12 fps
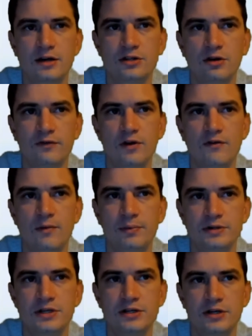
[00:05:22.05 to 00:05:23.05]
So if you have a
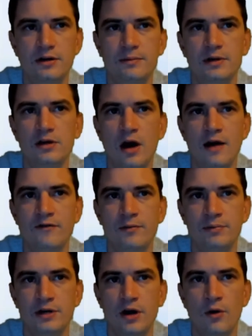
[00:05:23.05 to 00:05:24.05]
position, I have a
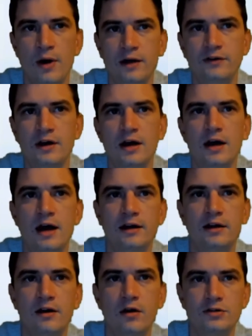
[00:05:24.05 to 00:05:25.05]
POS, and
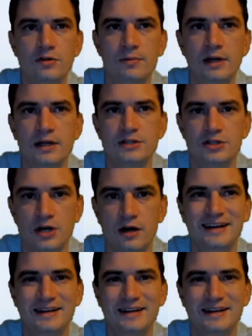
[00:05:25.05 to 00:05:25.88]
can also mean it's junk.